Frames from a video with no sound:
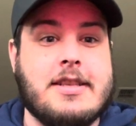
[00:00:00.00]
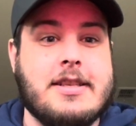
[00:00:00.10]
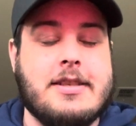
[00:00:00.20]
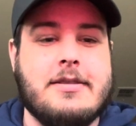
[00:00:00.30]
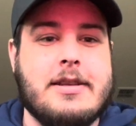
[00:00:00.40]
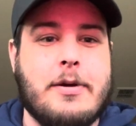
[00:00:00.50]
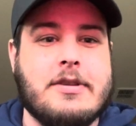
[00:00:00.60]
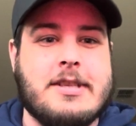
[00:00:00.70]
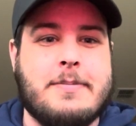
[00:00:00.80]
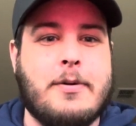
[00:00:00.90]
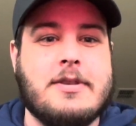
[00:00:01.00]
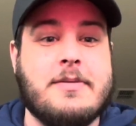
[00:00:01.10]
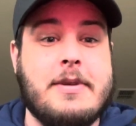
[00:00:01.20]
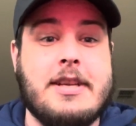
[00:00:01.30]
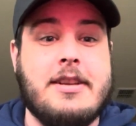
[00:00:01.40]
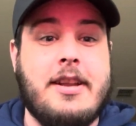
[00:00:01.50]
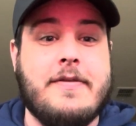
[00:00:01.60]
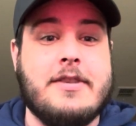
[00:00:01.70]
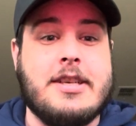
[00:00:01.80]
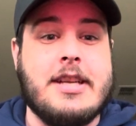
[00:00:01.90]
It, it was supposed to be
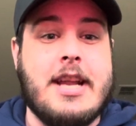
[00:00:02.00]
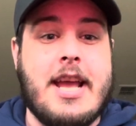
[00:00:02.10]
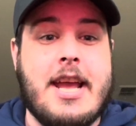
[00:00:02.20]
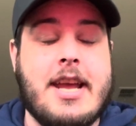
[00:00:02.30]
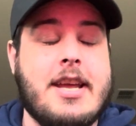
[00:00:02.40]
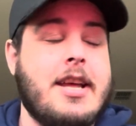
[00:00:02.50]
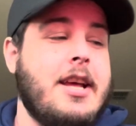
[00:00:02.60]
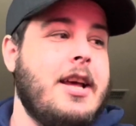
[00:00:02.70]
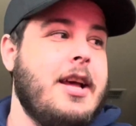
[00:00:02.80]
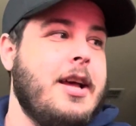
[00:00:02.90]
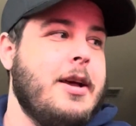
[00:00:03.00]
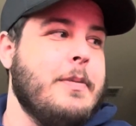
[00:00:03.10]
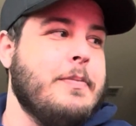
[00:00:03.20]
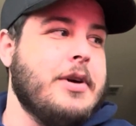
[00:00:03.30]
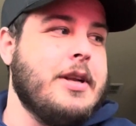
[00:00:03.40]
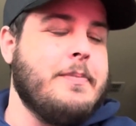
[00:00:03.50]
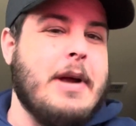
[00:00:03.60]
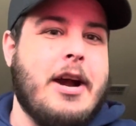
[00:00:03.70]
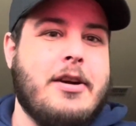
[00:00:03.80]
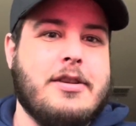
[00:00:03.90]
delivered today, but
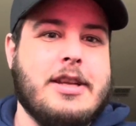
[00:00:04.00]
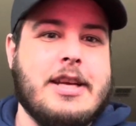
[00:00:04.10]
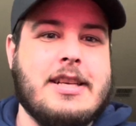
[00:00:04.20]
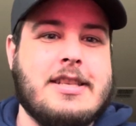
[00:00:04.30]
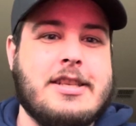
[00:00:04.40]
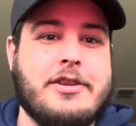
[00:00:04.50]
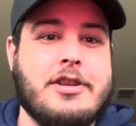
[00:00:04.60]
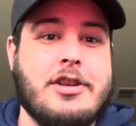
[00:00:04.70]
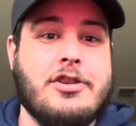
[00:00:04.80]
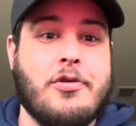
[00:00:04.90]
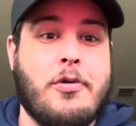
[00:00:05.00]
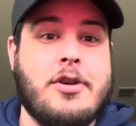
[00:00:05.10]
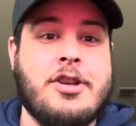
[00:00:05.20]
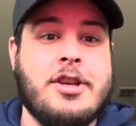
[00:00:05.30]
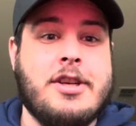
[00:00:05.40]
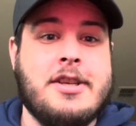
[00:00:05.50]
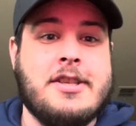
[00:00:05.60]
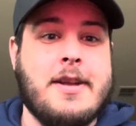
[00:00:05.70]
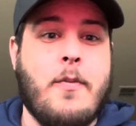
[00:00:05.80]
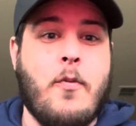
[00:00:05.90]
apparently it's still in Georgia
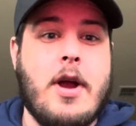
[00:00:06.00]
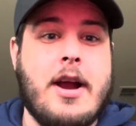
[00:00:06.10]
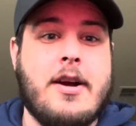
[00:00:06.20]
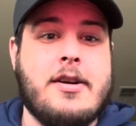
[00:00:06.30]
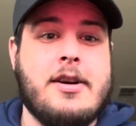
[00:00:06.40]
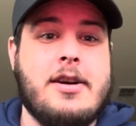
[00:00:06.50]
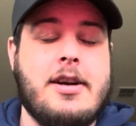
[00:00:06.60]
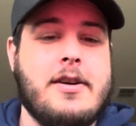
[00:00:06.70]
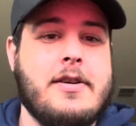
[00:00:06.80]
somewhere.